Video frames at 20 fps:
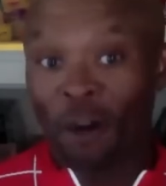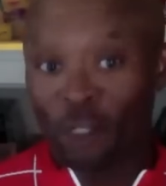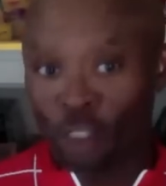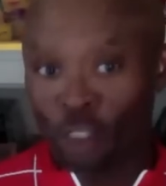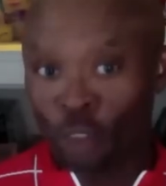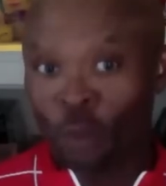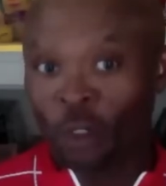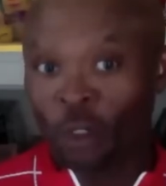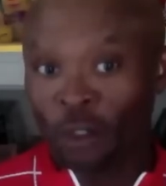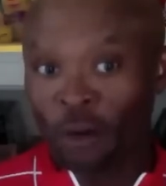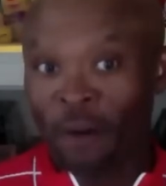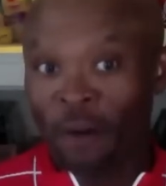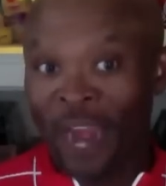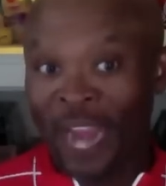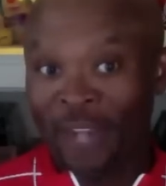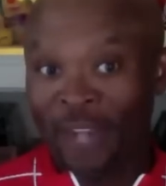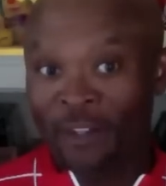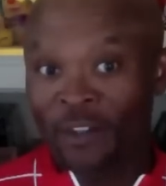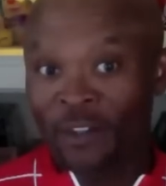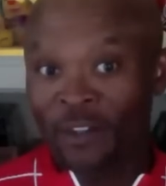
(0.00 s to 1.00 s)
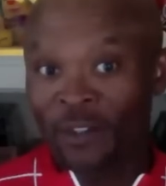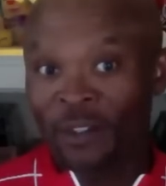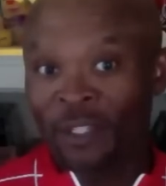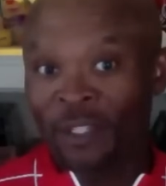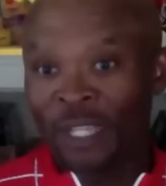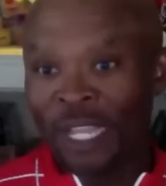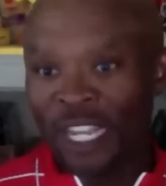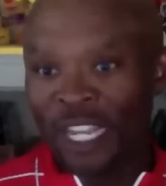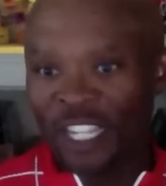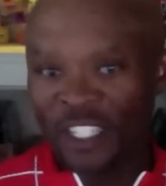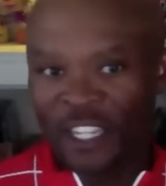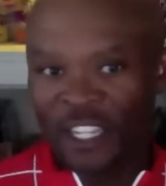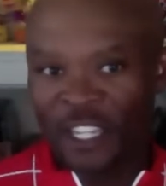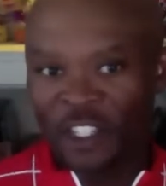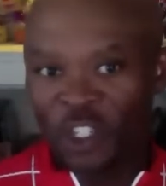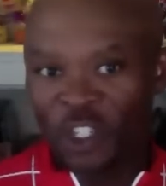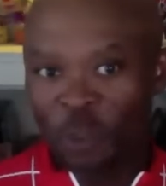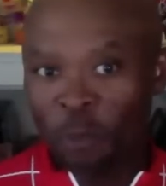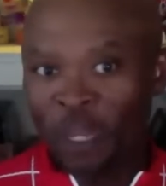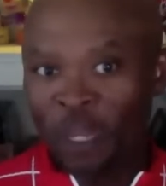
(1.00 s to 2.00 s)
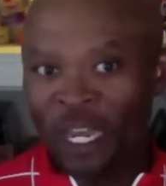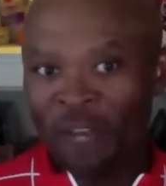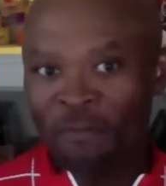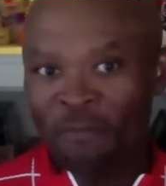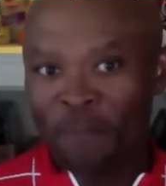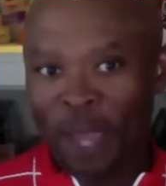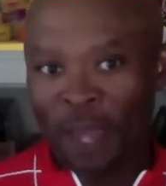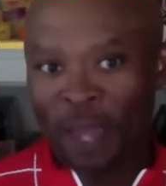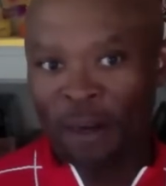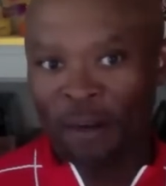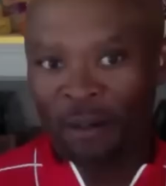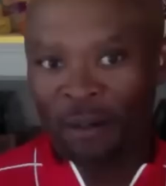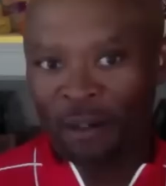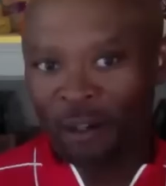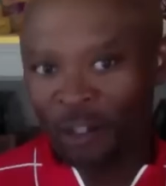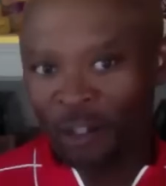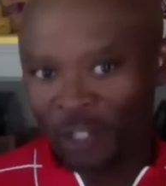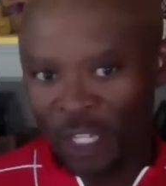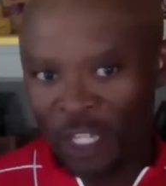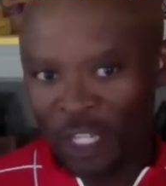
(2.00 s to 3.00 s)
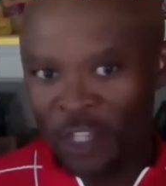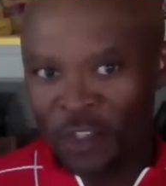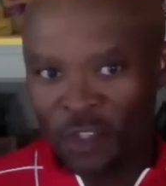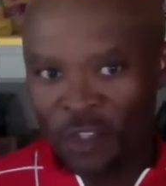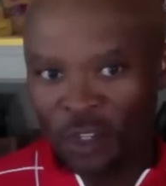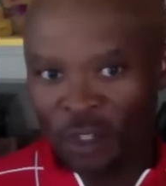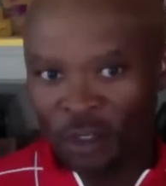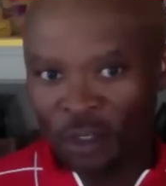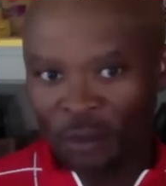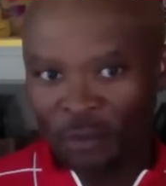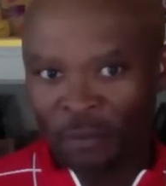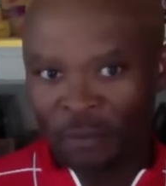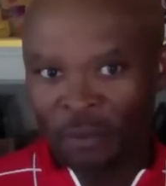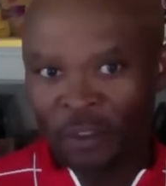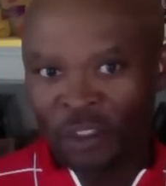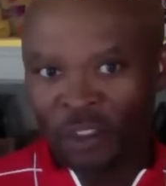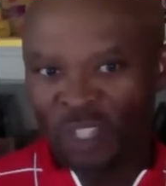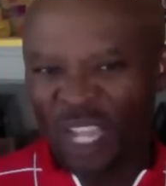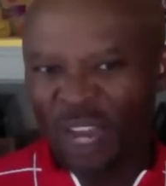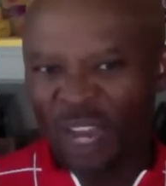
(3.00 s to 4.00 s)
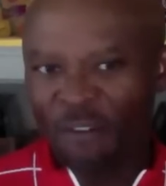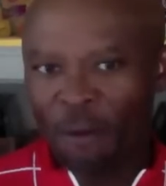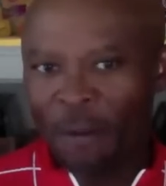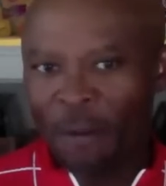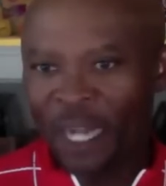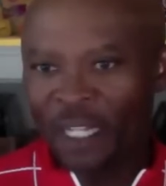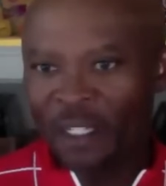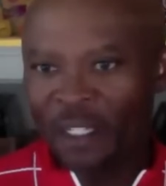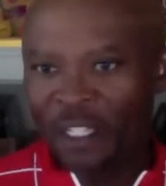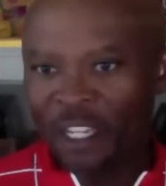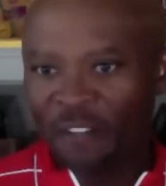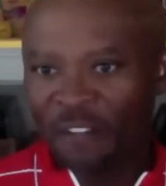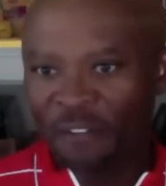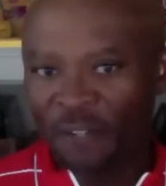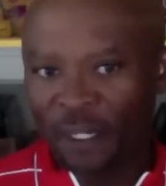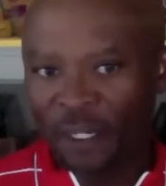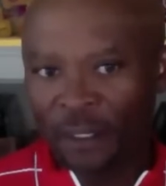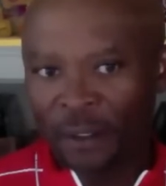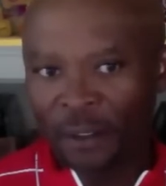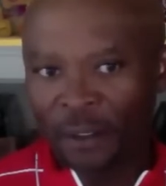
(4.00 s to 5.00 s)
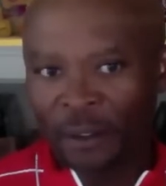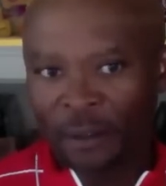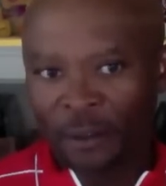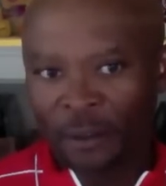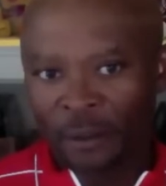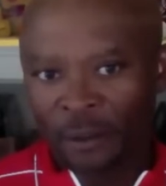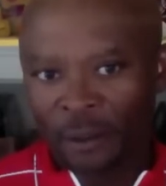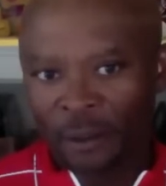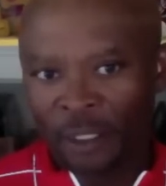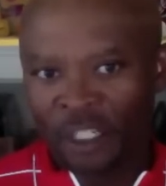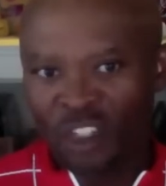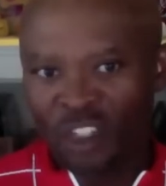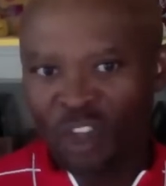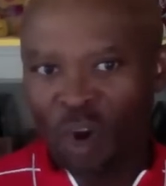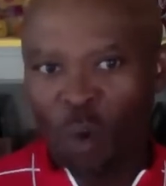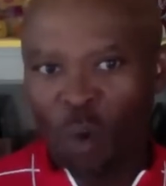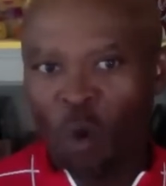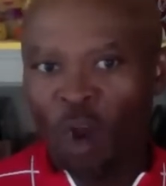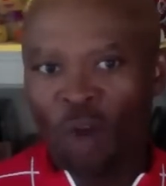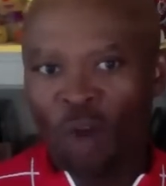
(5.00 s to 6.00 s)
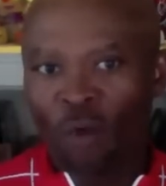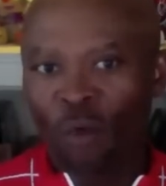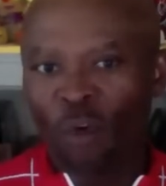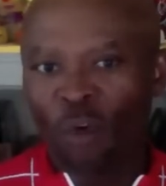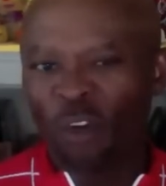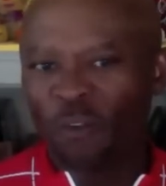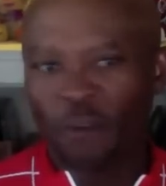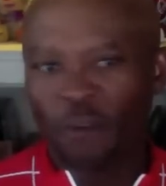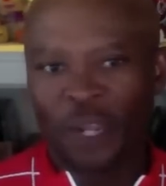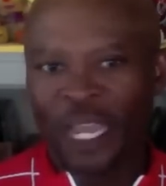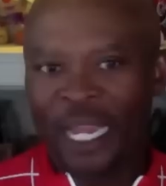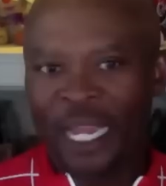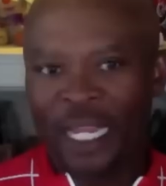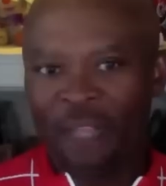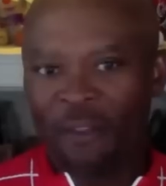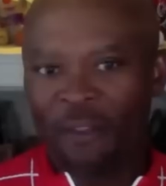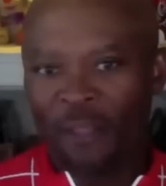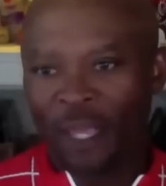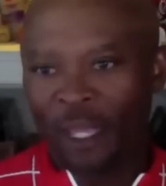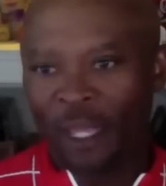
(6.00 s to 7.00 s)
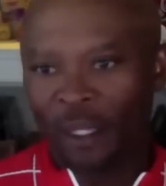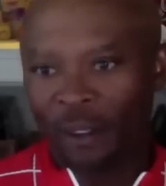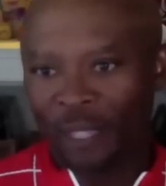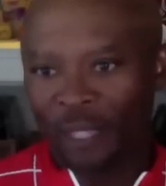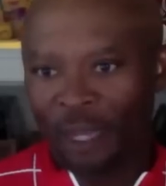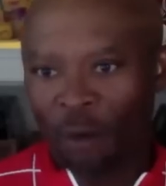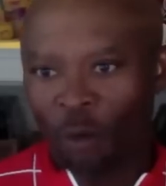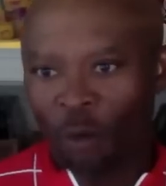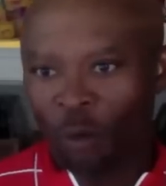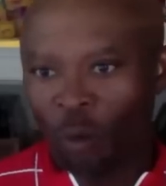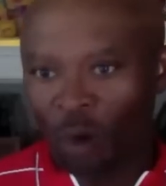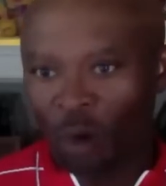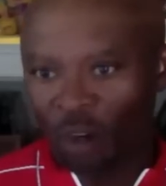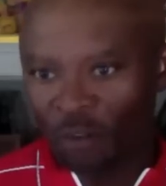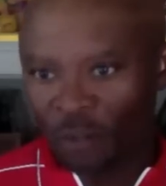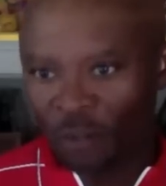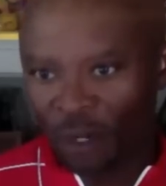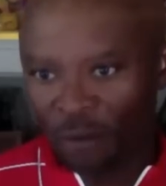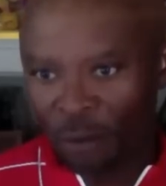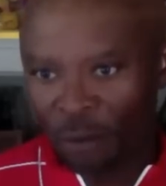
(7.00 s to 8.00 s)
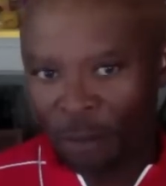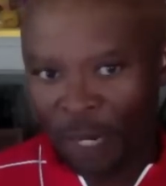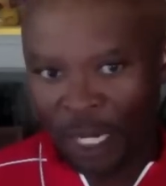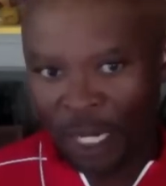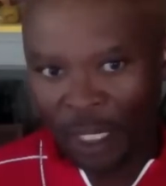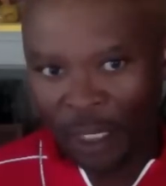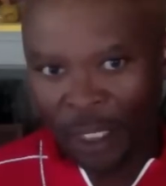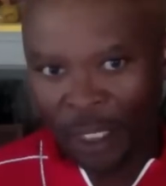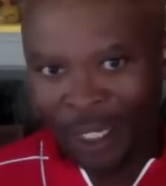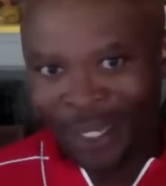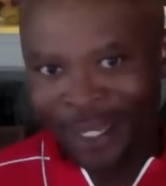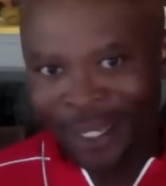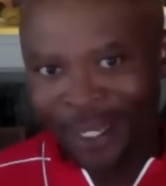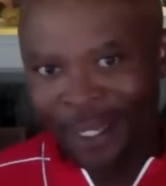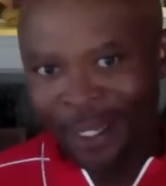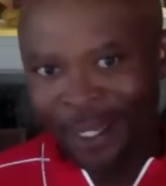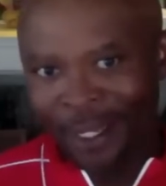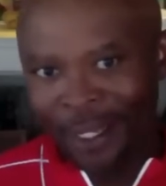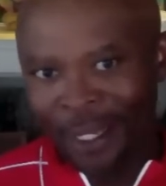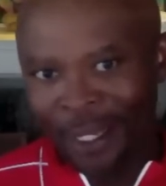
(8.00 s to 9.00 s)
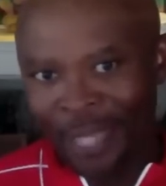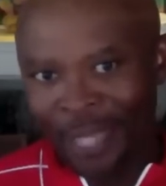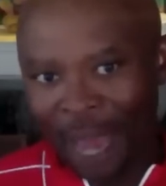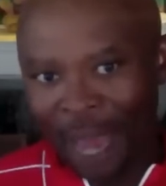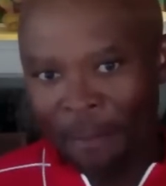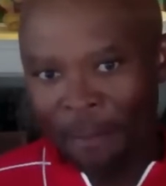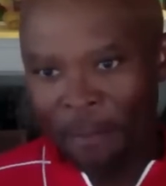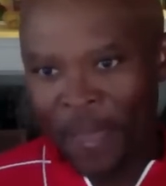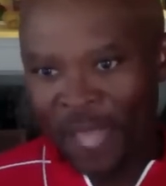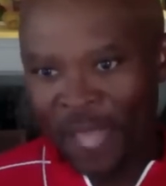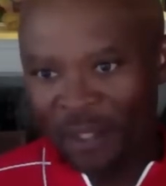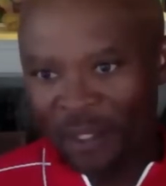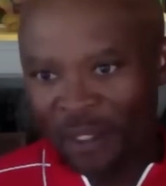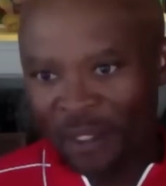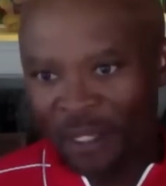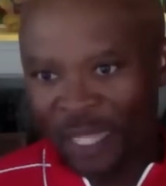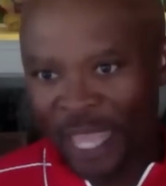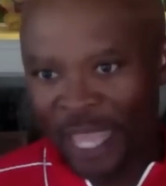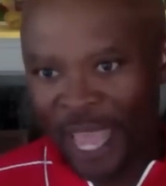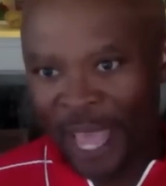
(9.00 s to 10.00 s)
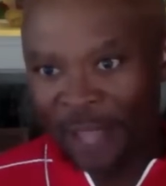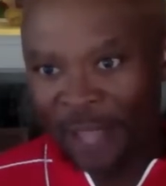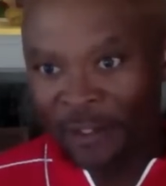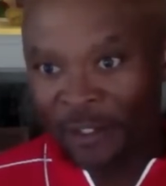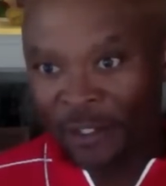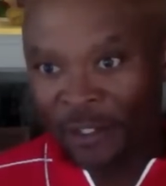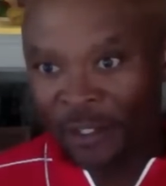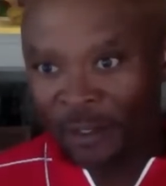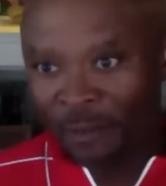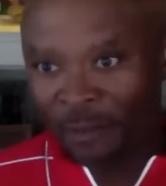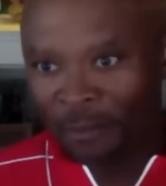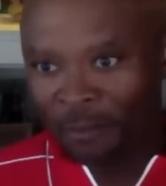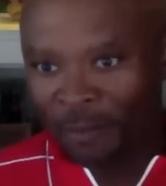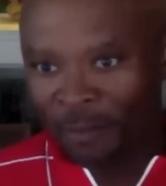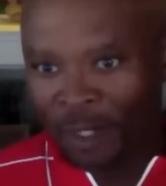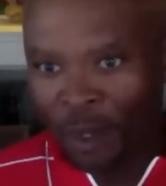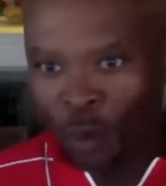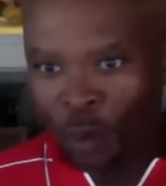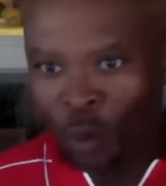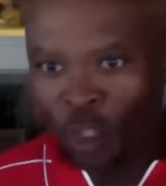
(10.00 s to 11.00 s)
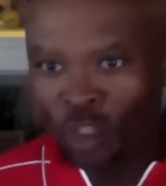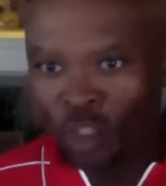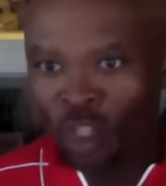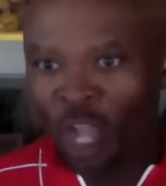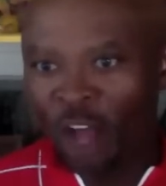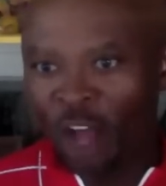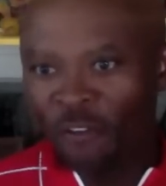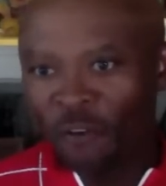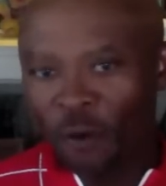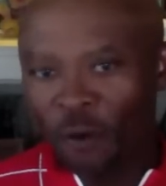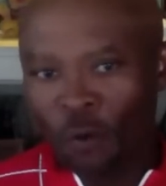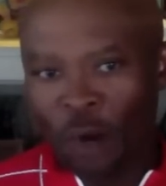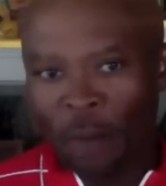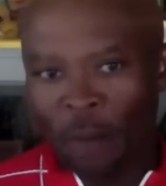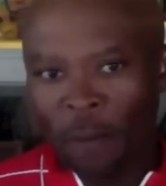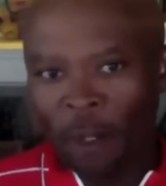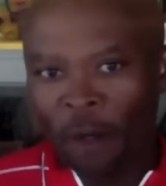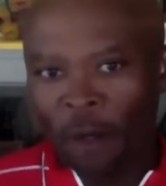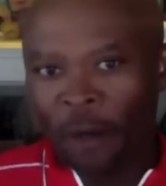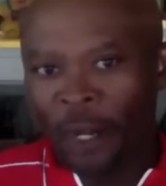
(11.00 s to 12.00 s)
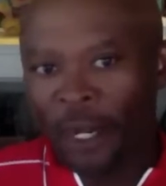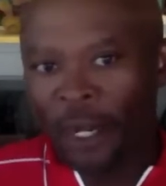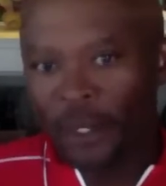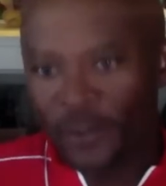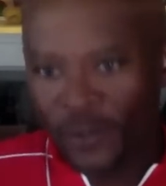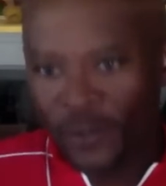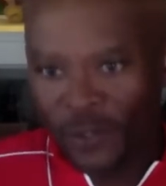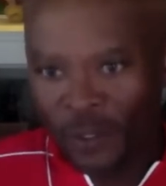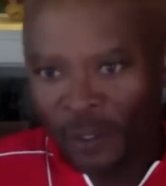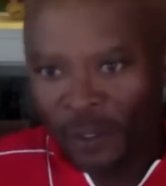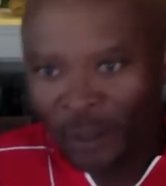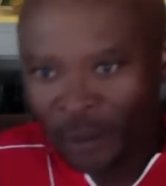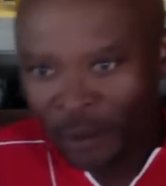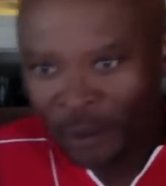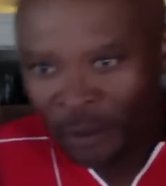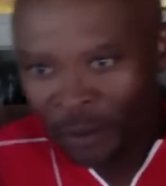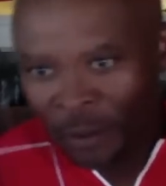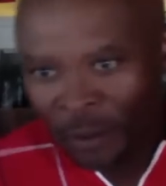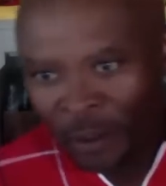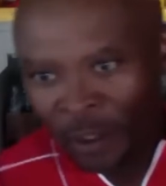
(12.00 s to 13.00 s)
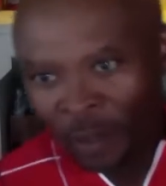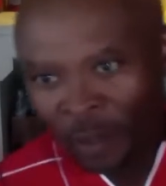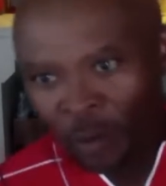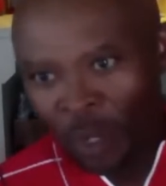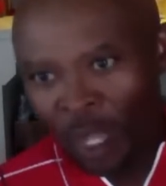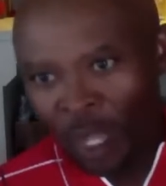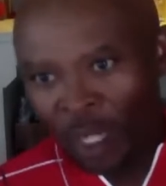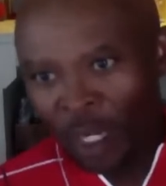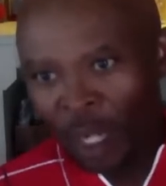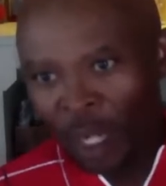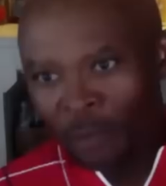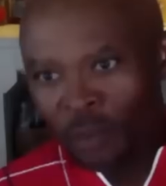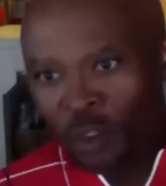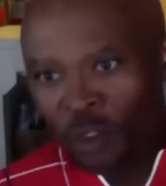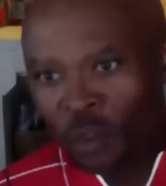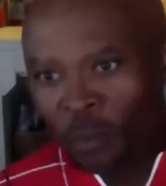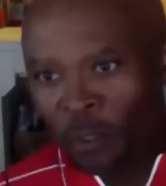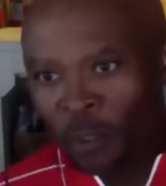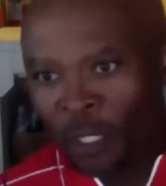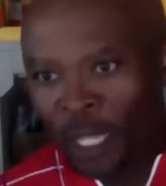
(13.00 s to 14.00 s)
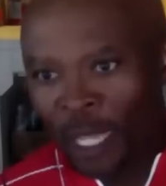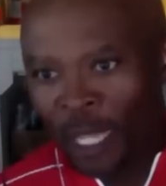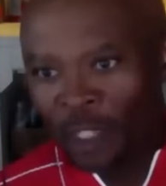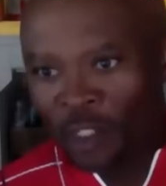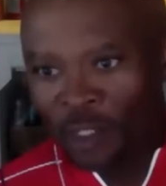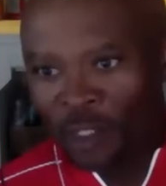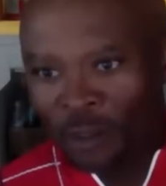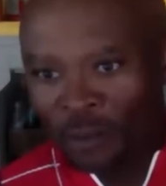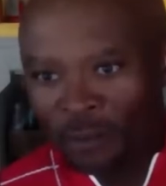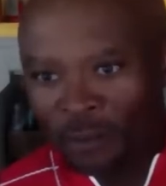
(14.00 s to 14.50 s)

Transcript: shorter cranks because they can spin it better or uh, easier. So everybody's different. So there's no one rule for anything that will work for everybody. At best, is a guess. Rodolfo Ramirez, welcome, super legend.